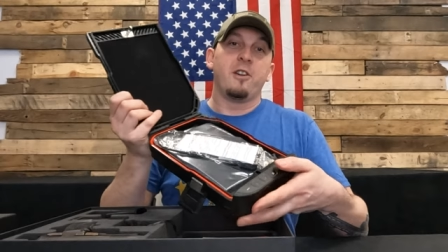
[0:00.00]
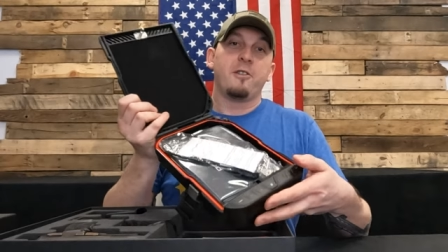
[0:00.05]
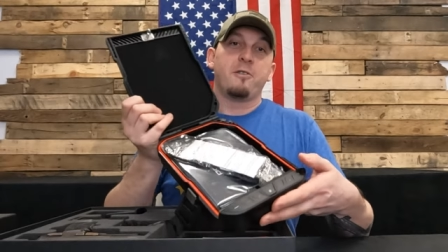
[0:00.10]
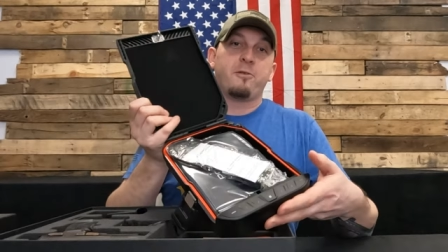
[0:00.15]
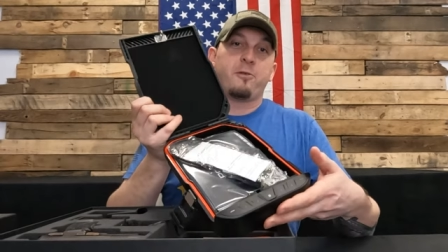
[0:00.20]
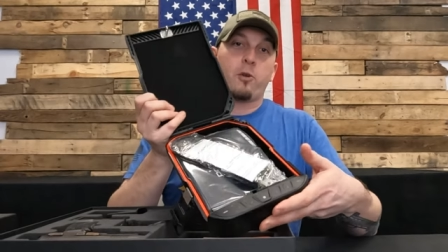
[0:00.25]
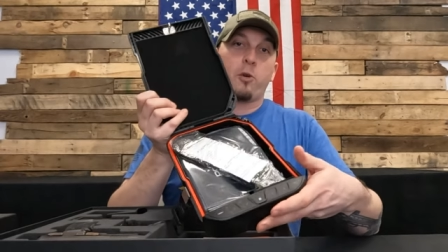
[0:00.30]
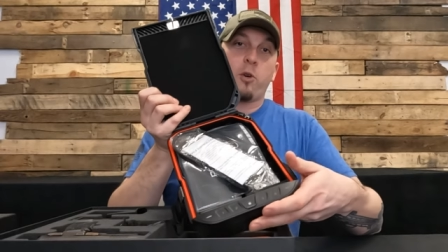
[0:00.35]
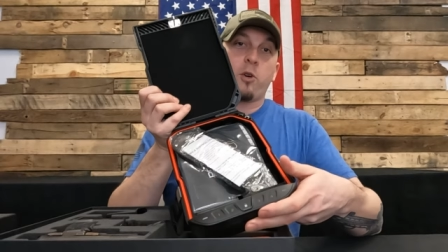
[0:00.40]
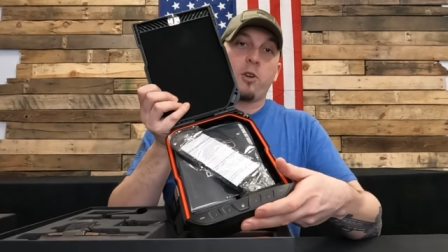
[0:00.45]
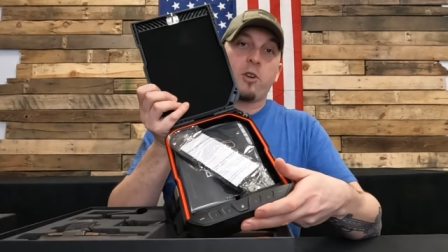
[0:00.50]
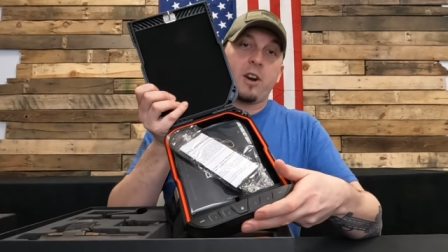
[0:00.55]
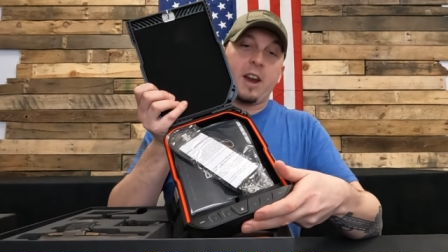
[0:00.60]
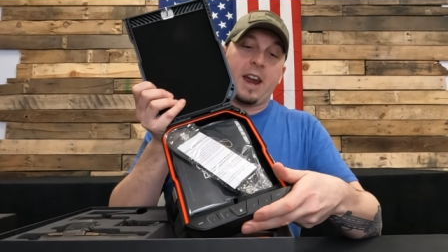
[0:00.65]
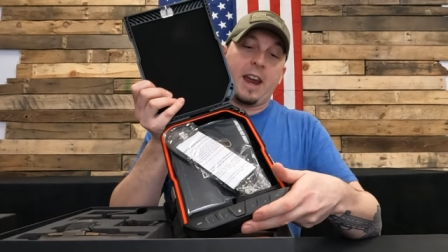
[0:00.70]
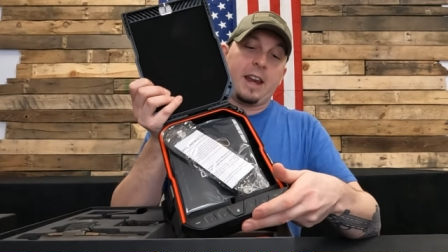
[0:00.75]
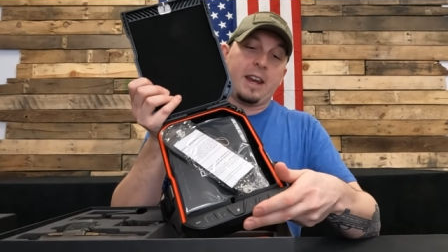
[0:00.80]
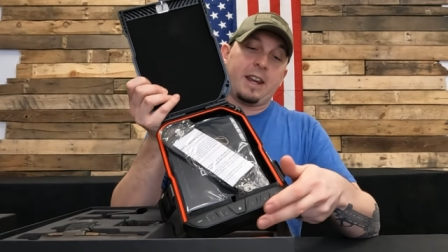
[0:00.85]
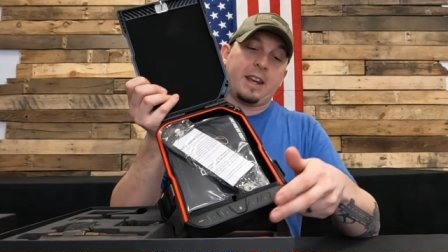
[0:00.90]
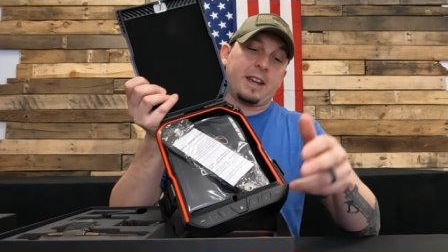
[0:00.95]
for
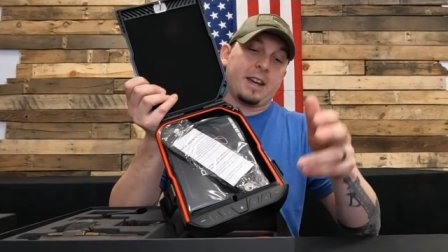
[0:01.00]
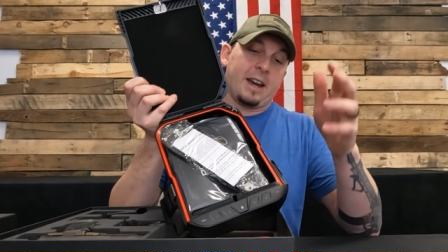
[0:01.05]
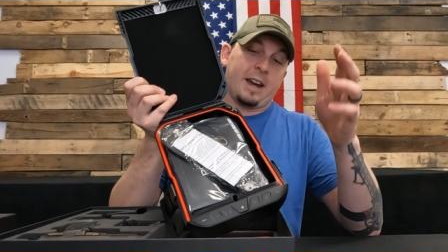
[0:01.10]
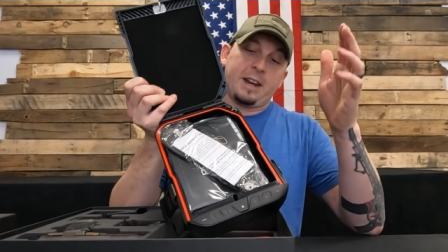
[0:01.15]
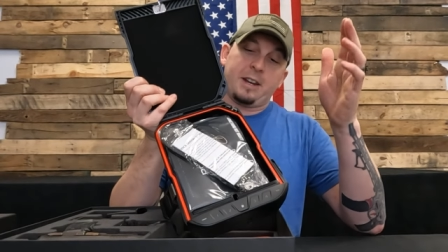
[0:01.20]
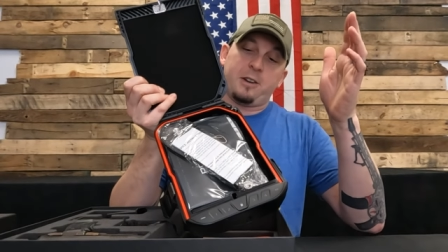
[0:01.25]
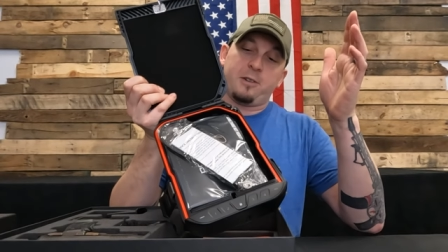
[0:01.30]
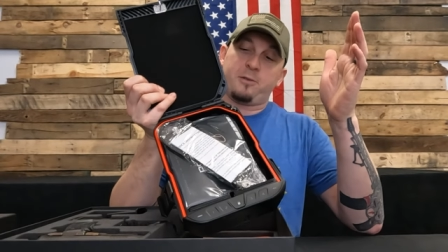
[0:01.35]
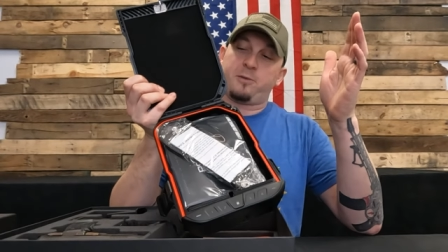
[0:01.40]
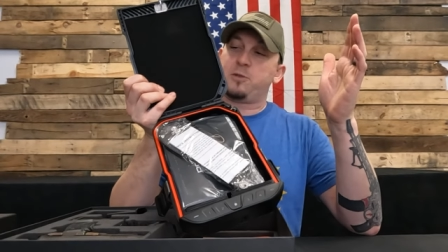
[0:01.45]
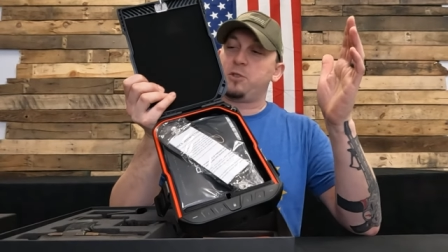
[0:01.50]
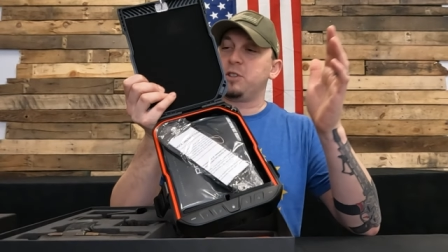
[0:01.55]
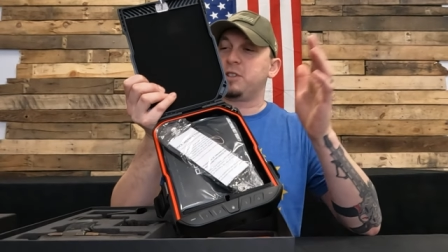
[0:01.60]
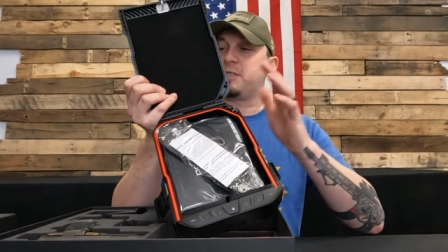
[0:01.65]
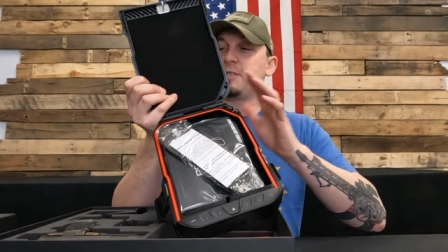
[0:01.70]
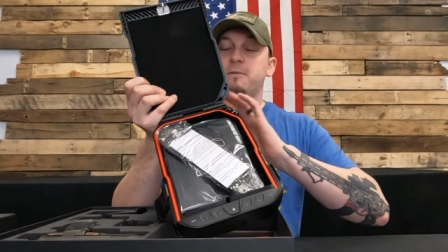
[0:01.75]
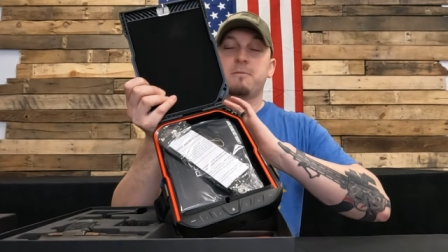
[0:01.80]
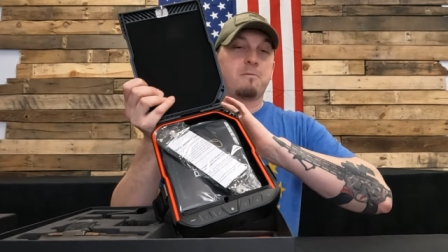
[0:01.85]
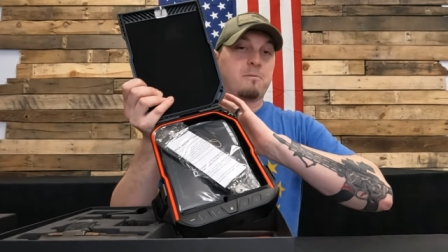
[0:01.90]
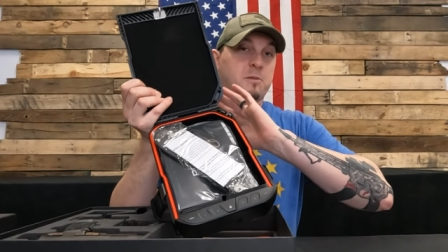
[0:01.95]
any kind of
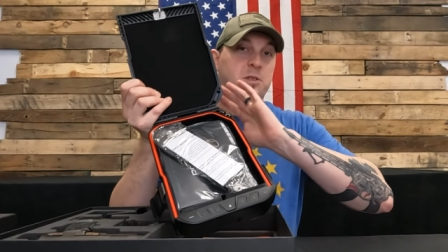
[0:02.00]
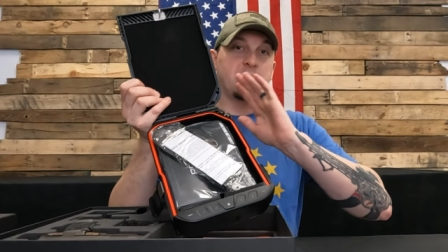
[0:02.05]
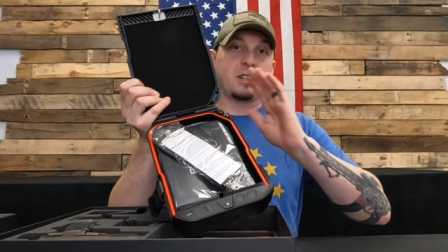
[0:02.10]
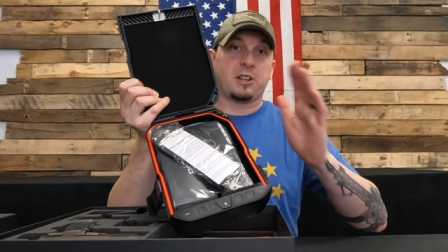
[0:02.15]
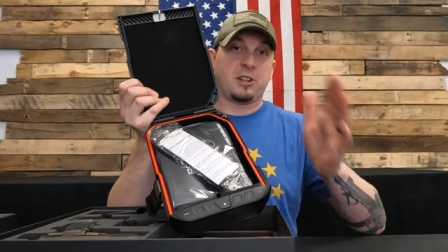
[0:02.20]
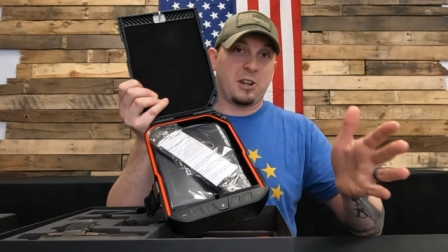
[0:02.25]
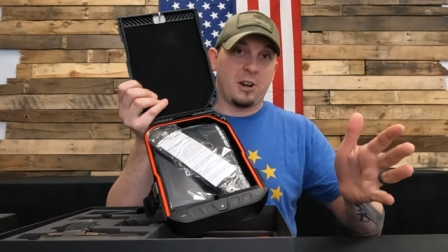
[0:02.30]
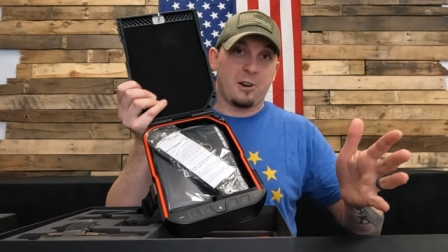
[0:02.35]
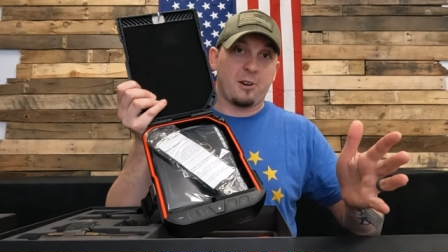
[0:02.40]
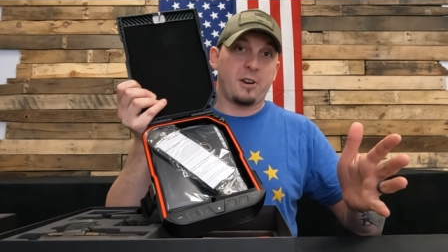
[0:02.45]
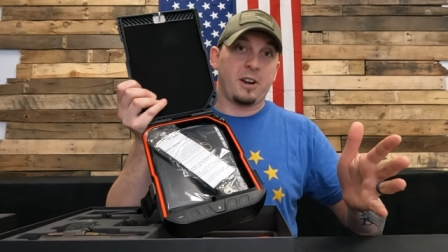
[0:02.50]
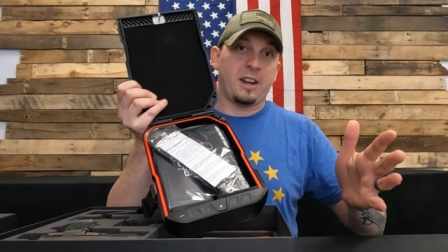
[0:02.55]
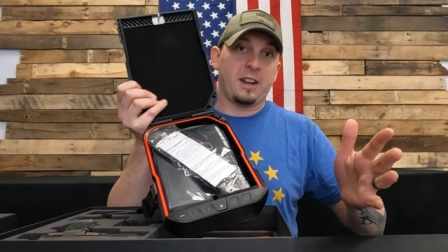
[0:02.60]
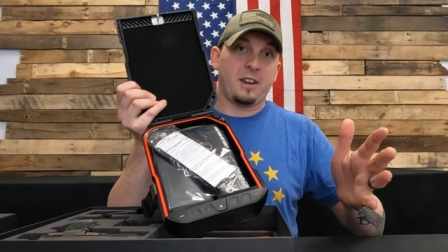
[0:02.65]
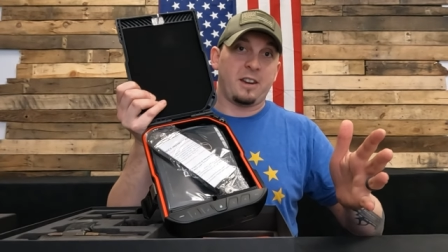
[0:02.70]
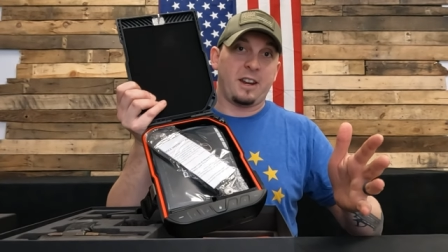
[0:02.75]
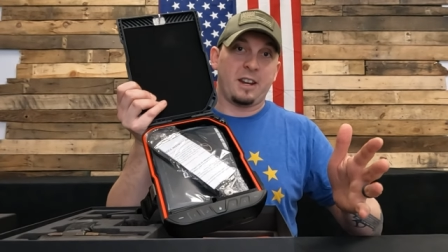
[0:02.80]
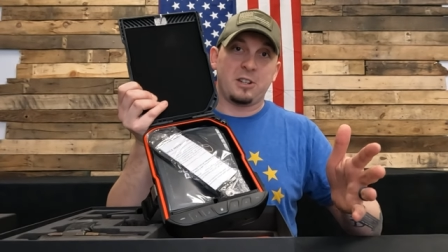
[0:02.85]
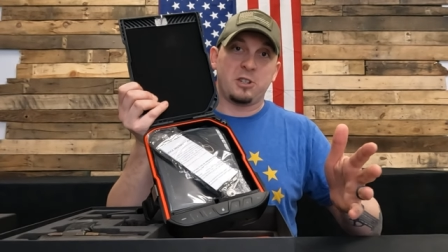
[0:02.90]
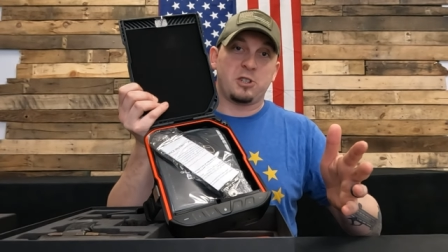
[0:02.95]
just
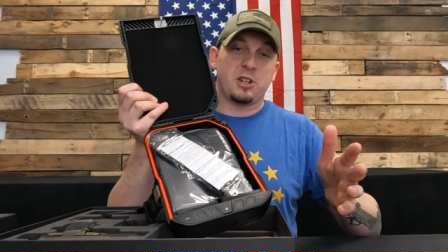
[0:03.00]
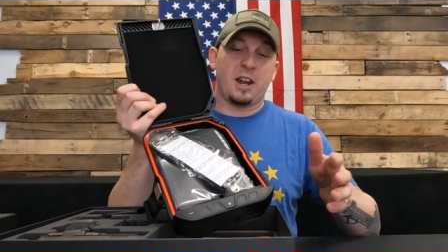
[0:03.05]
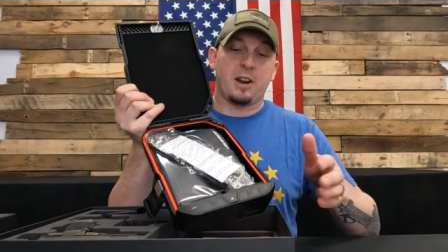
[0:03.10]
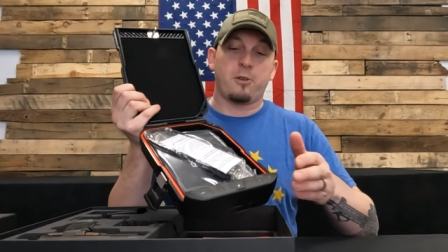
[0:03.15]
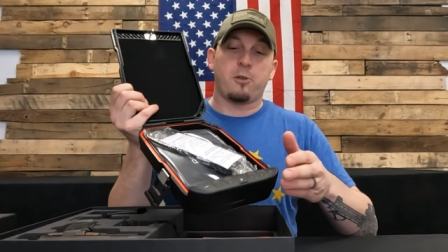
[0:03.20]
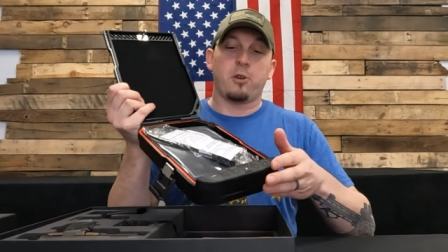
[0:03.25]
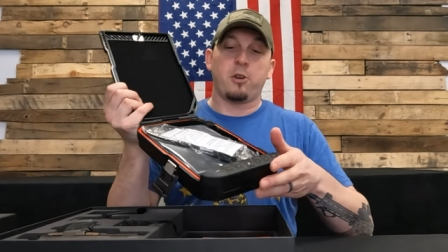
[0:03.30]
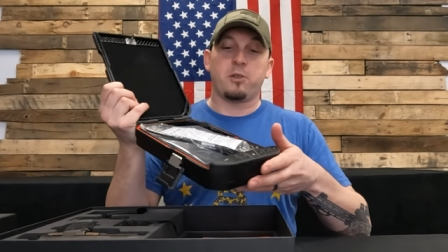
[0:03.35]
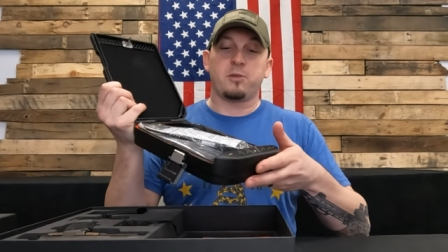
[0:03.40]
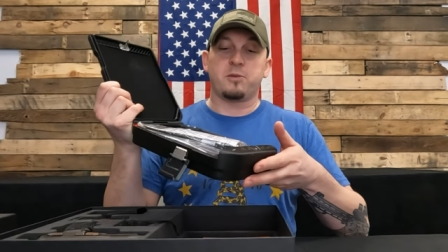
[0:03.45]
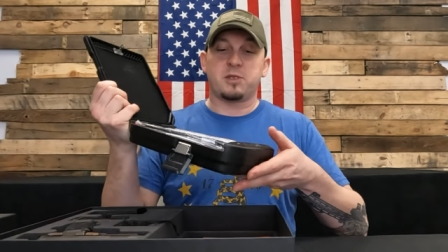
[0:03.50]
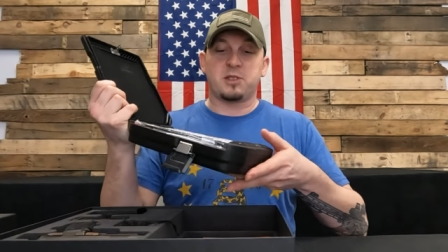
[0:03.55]
security in general.